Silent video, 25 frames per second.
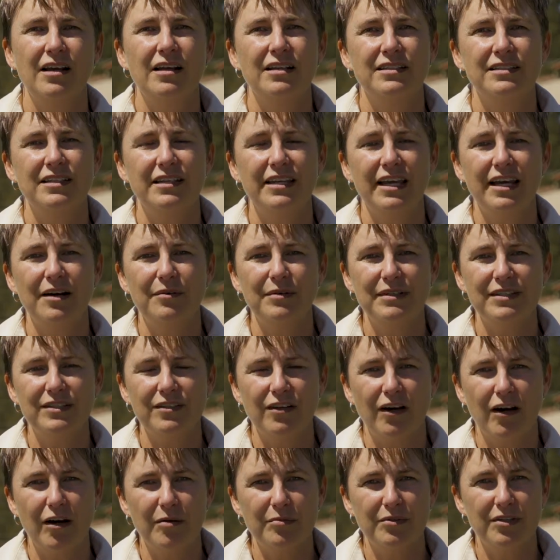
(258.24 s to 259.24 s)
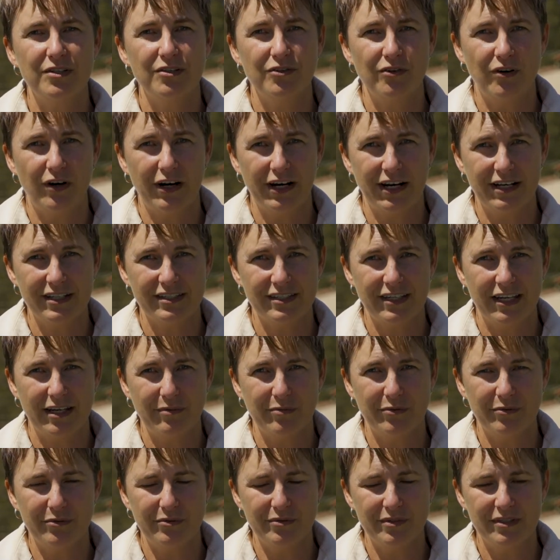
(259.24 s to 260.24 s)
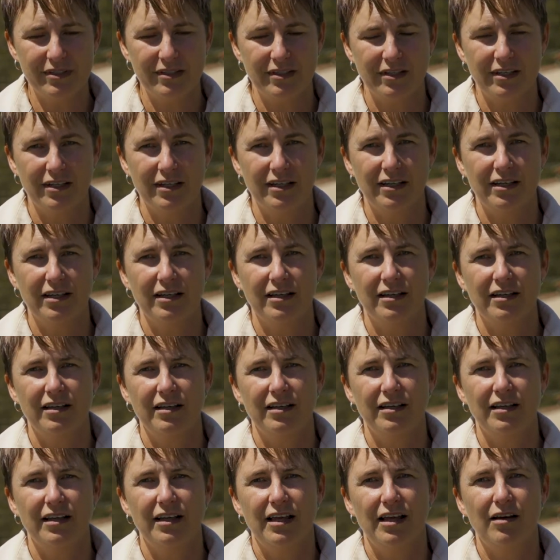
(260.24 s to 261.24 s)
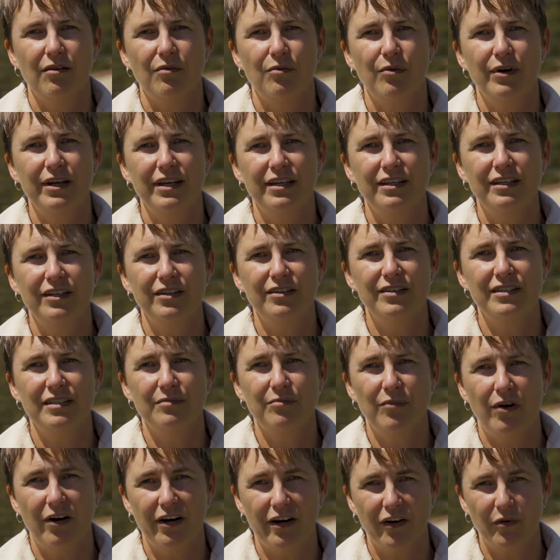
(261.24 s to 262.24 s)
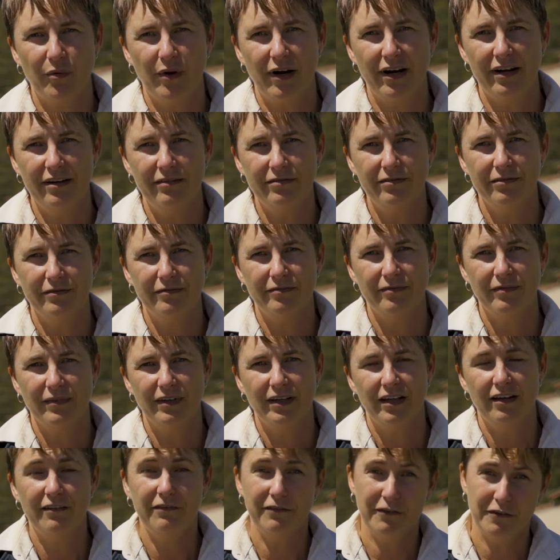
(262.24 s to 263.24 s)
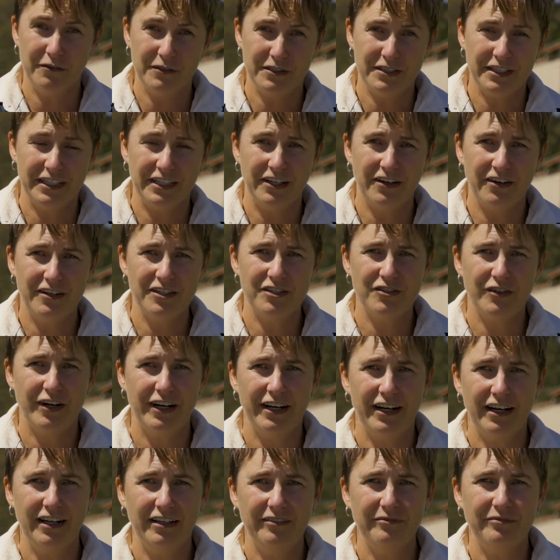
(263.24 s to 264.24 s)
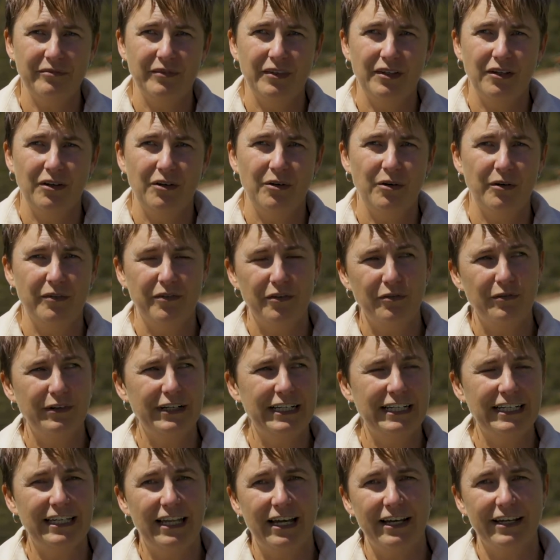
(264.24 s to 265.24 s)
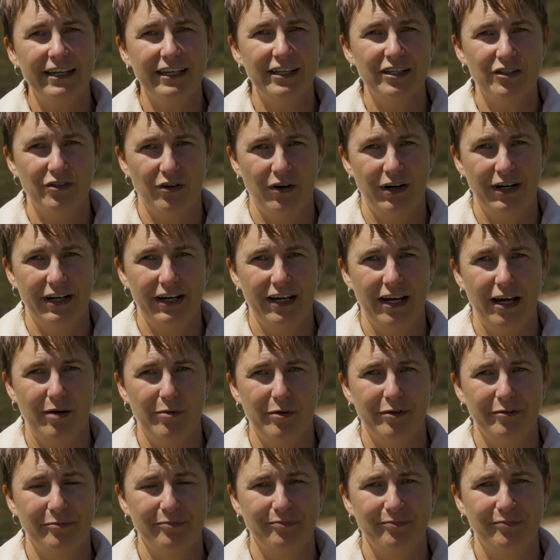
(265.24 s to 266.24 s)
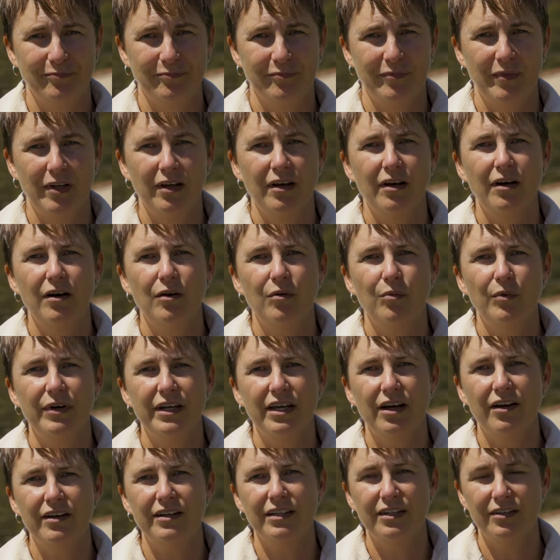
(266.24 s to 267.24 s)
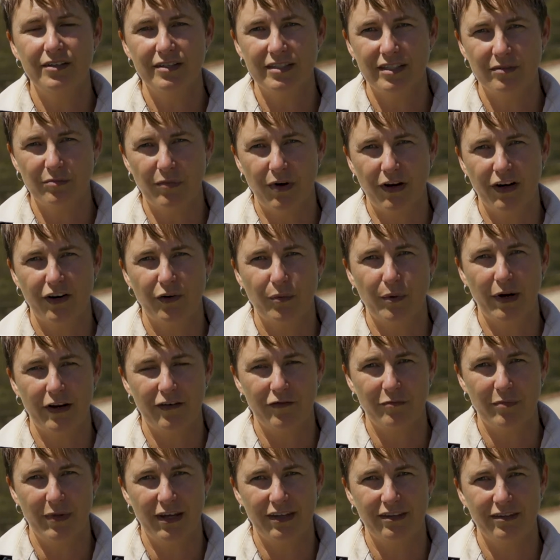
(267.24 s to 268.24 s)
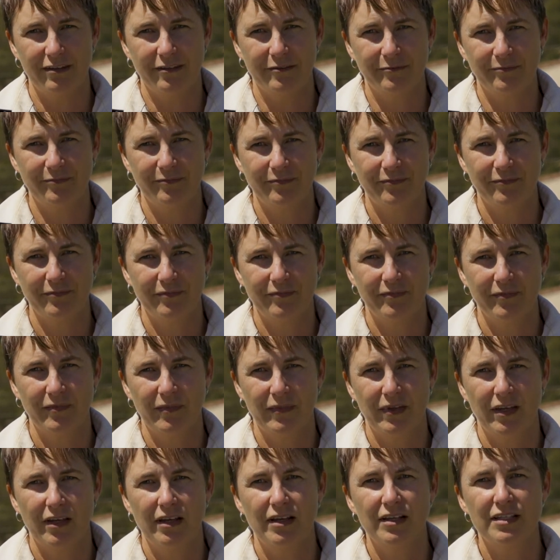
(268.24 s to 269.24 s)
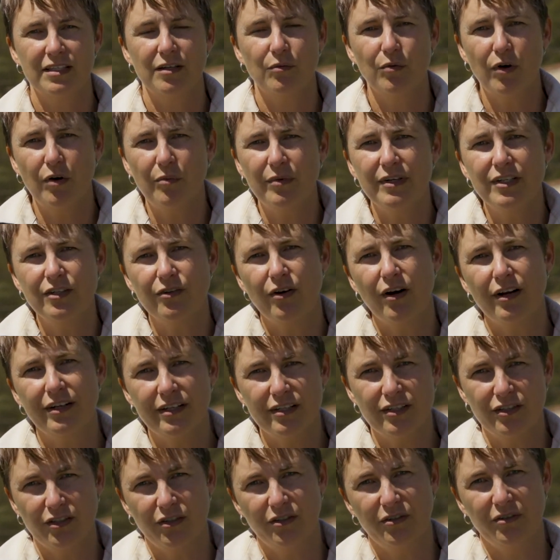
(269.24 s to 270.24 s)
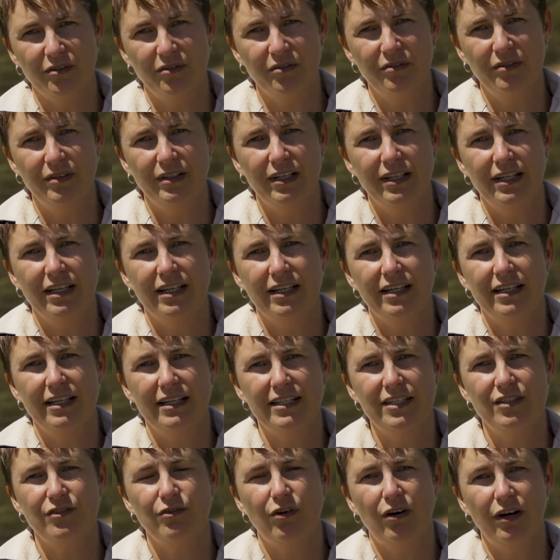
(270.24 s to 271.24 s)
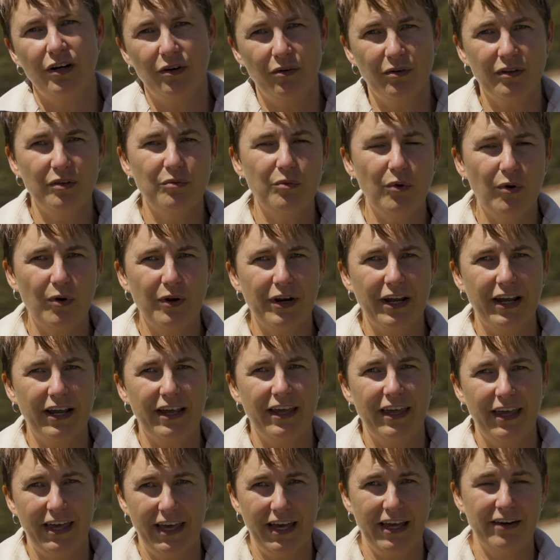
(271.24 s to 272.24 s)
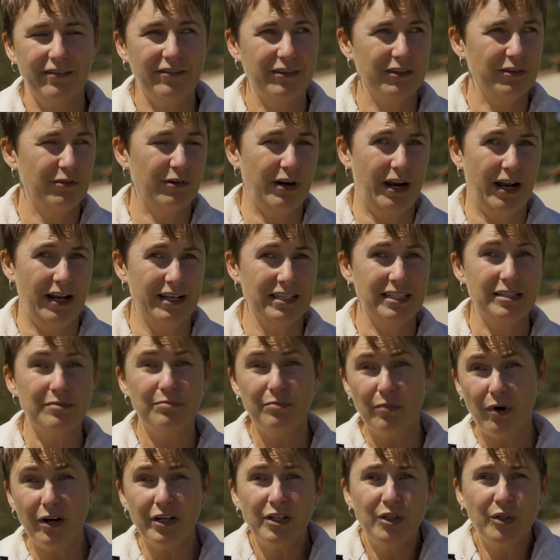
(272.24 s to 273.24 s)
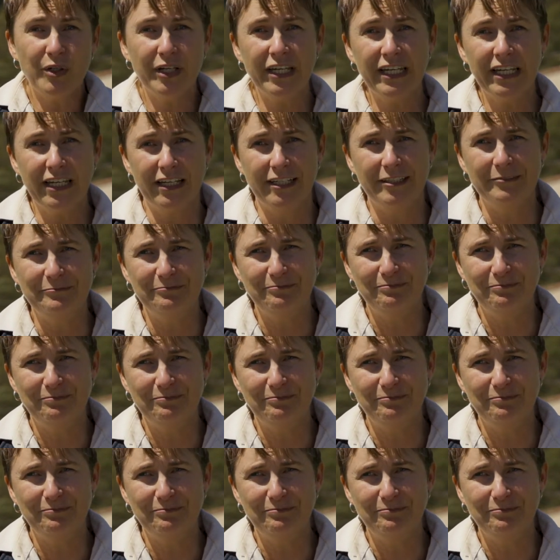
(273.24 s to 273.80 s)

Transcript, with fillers: So now it's time to dry our samples. We can use a microwave, a food dehydrator, or if you're really lucky, a drying cupboard. We're going to use the microwave method. So what we're trying to do is dry all the water out of the grass by cooking it.